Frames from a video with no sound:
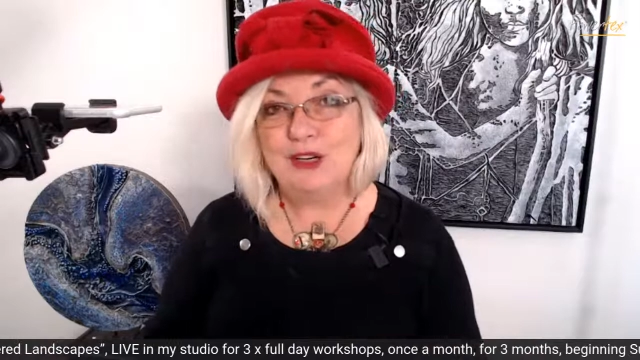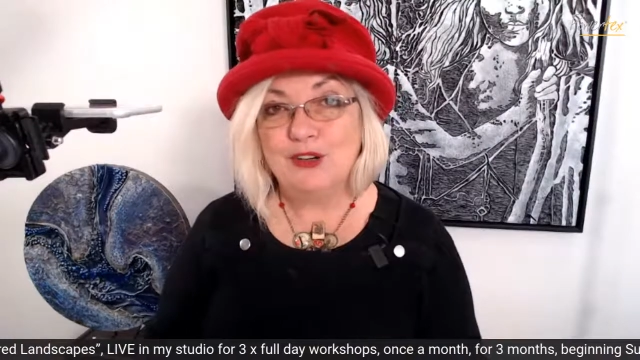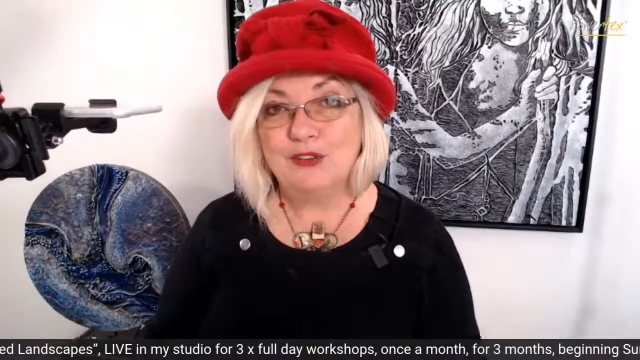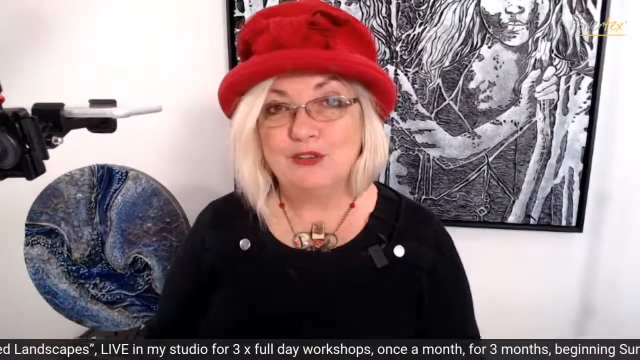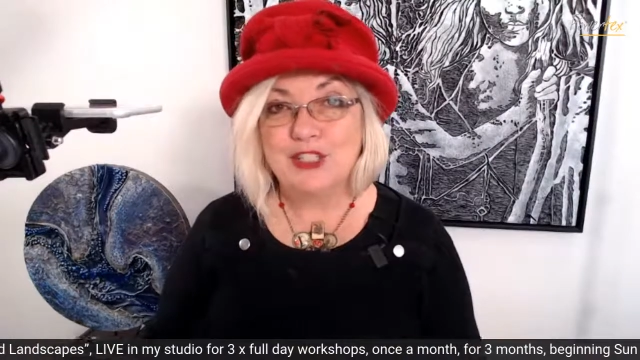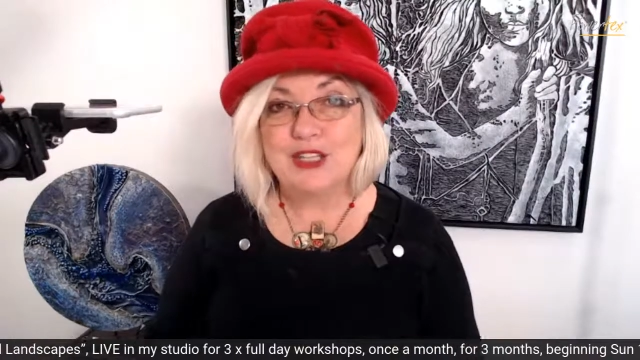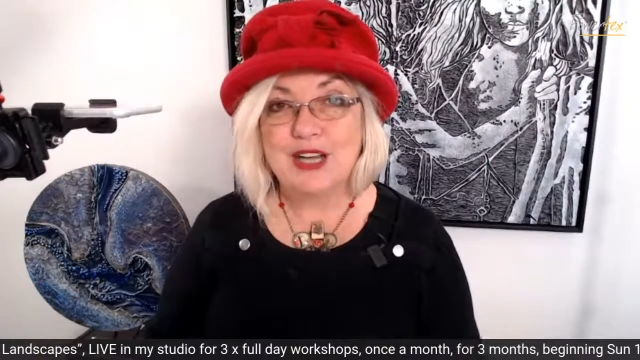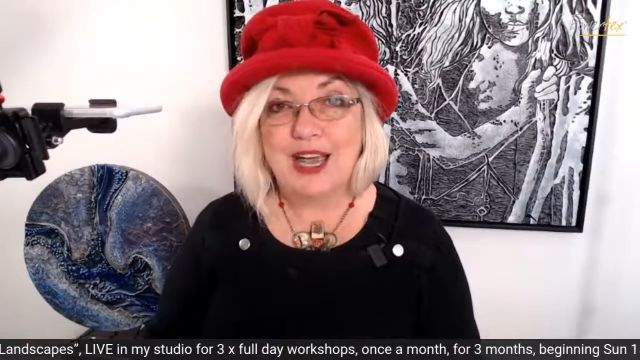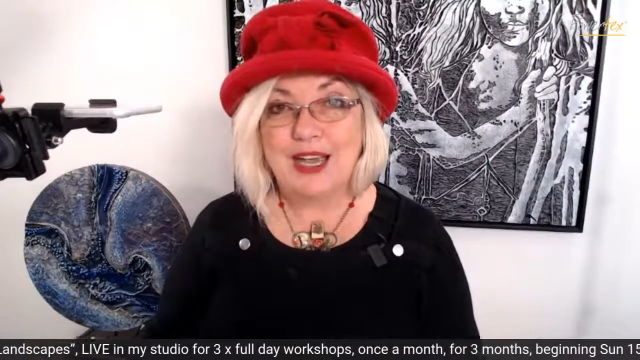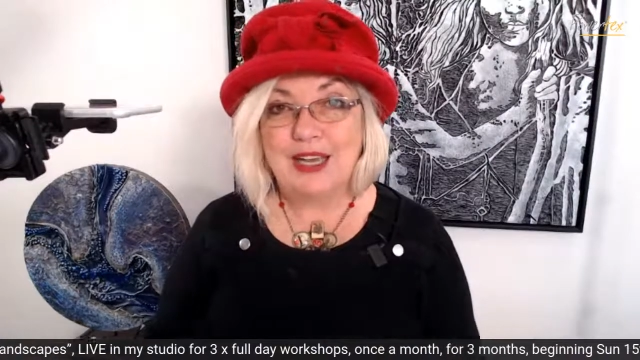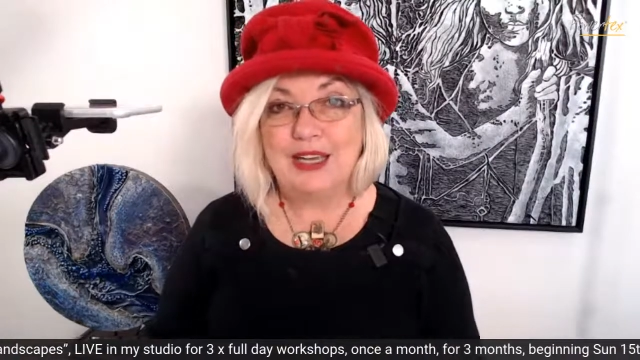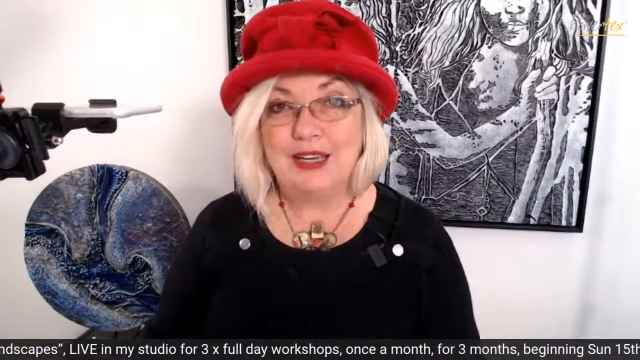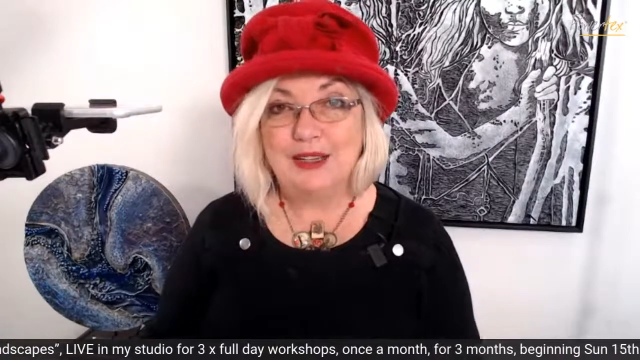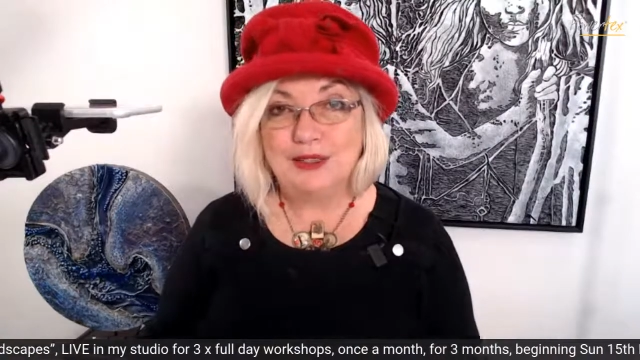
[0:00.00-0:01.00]
of
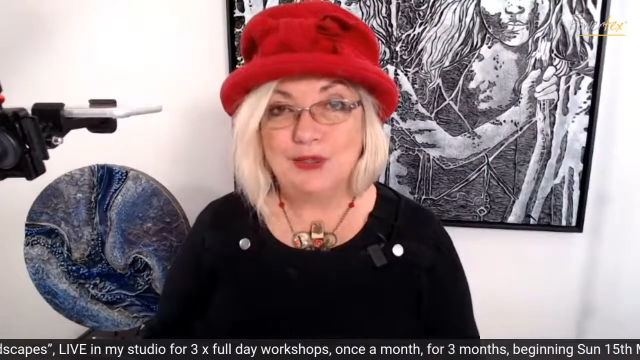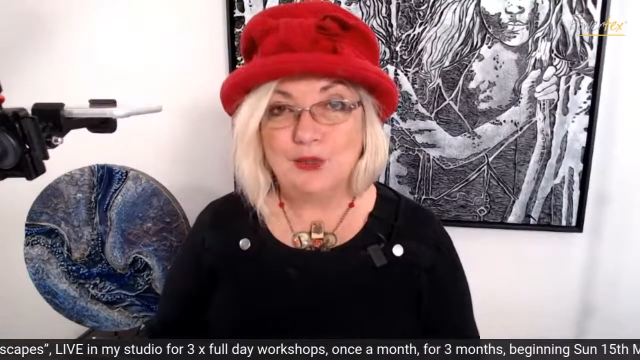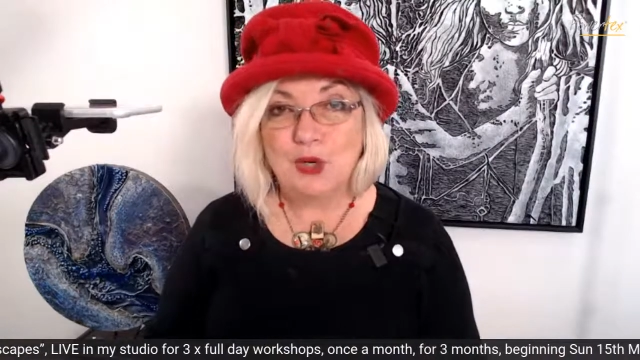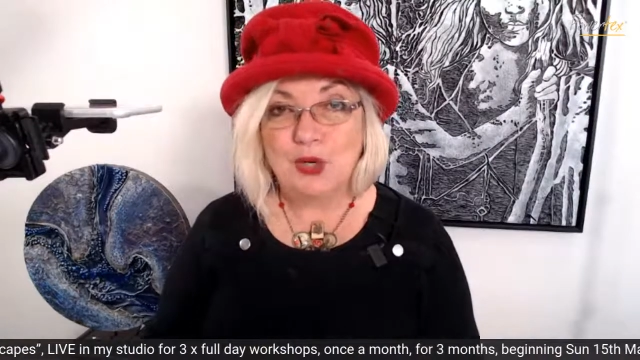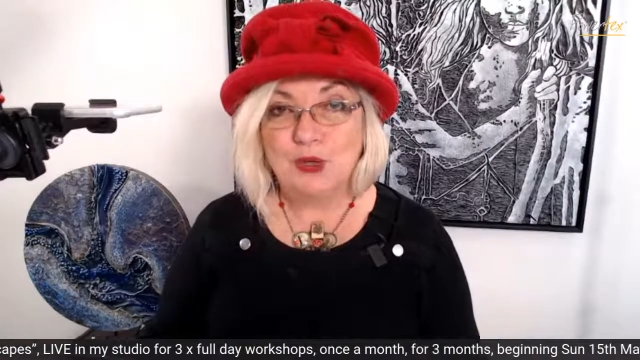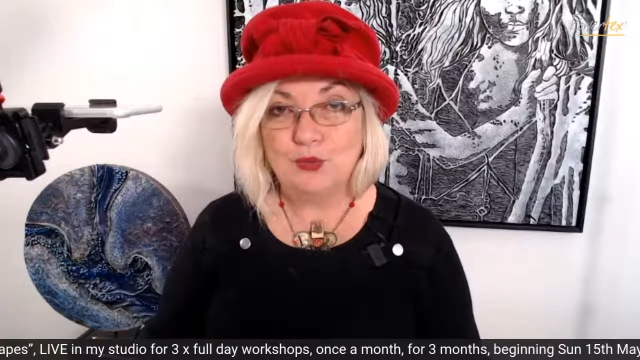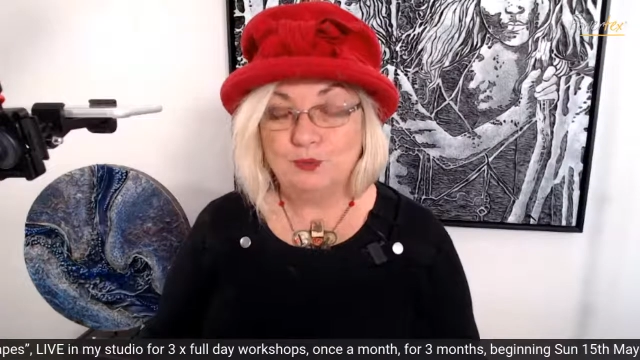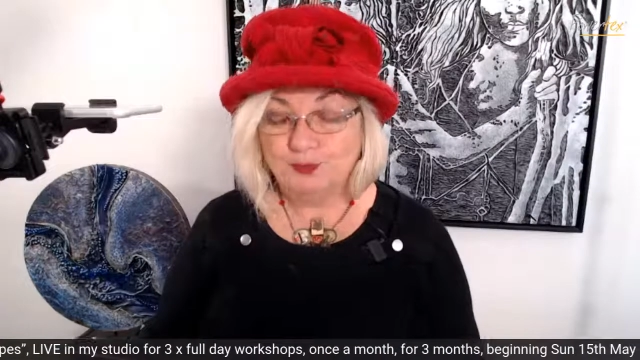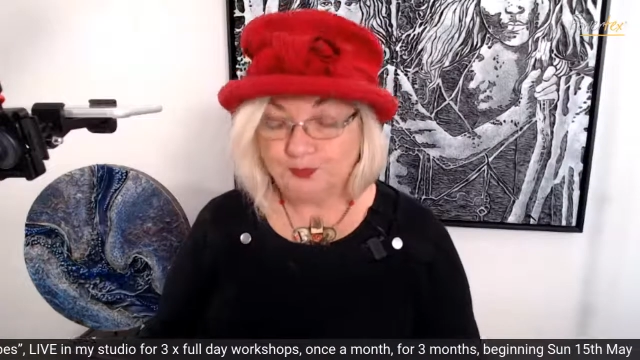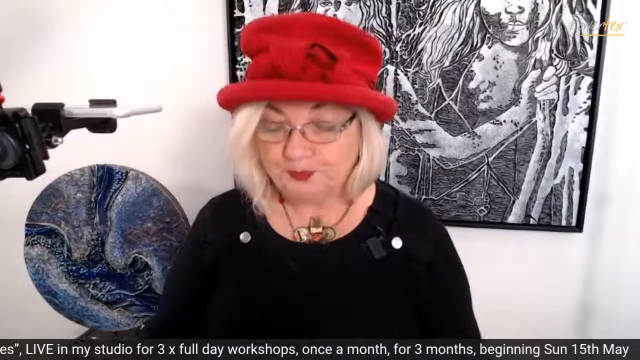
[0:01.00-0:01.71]
today as well.